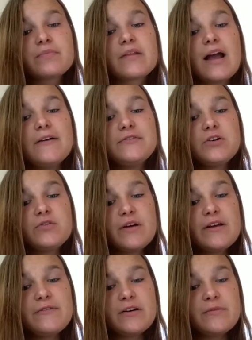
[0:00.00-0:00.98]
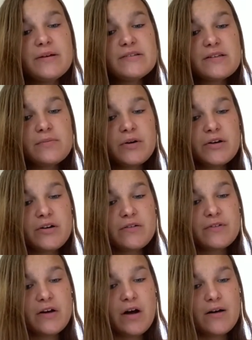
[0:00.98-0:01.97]
After Rafe commits the murder of
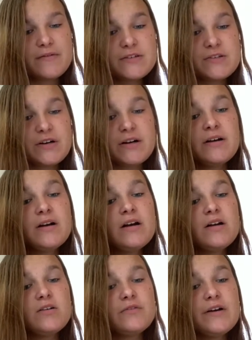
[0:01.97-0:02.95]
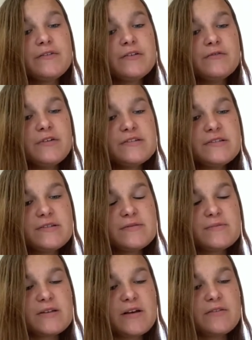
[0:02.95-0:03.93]
the officer, Rafe convinces
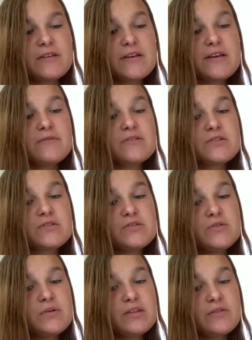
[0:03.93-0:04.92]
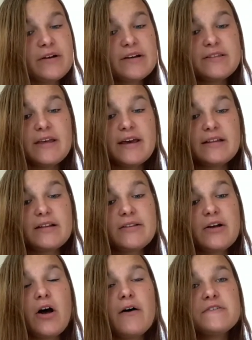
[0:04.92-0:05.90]
himself that he was doing the right thing and that the
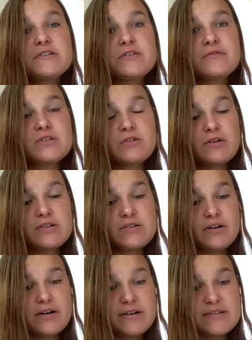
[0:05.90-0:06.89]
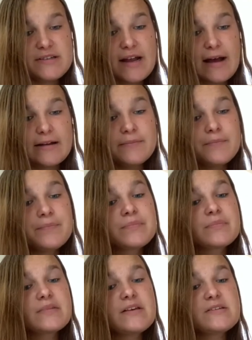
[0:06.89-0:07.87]
officer was going to hurt his dad.
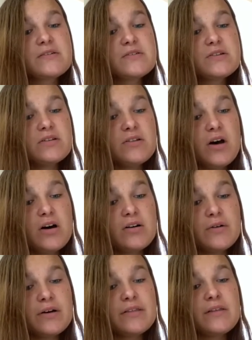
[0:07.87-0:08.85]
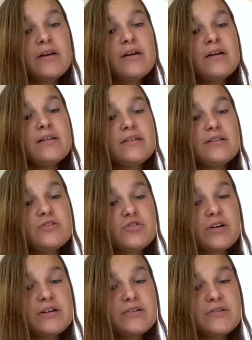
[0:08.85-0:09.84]
This goes along with the
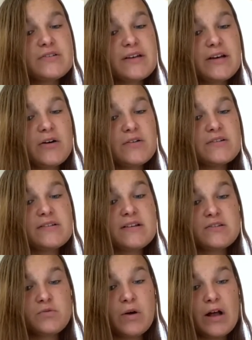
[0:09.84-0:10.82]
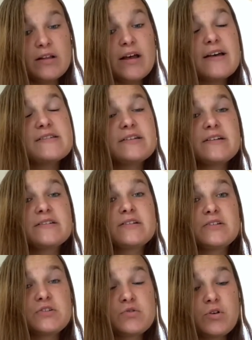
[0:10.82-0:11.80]
drug-induced psychosis as well, as it is a
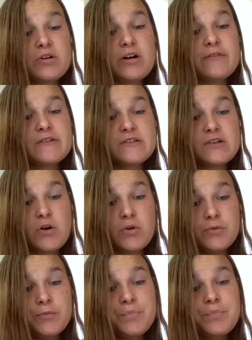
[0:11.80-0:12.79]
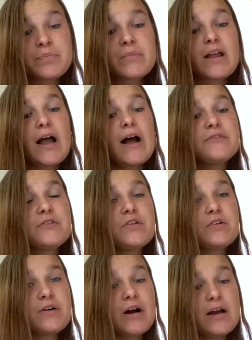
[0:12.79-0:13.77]
disorder of its own. After the
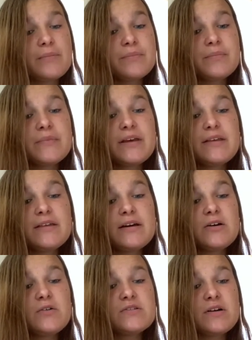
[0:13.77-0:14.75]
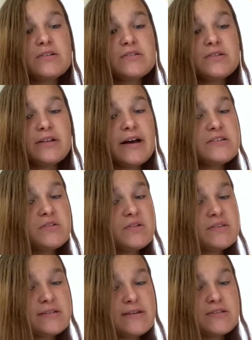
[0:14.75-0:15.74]
crime, he then goes on to lie to
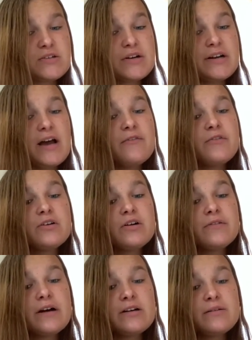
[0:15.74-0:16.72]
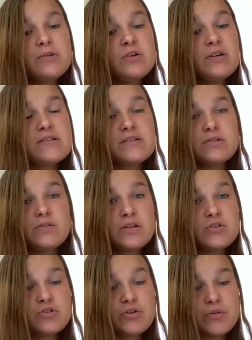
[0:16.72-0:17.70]
his sister and everyone around him who doesn't know the
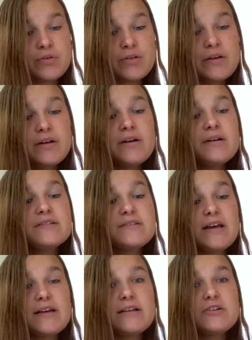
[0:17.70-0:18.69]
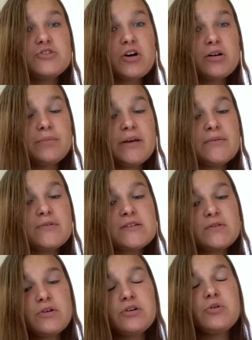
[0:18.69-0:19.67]
truth. saying that John B. was the
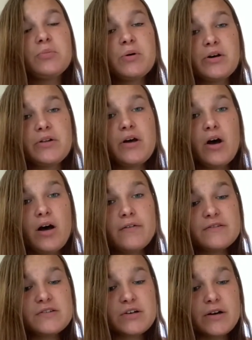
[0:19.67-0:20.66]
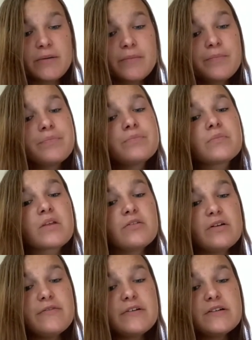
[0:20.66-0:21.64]
one who murdered the officer.
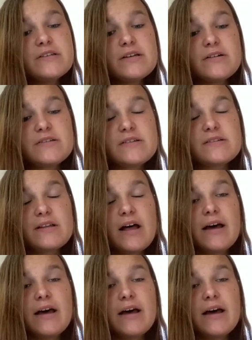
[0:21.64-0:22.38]
Rafe continues this lie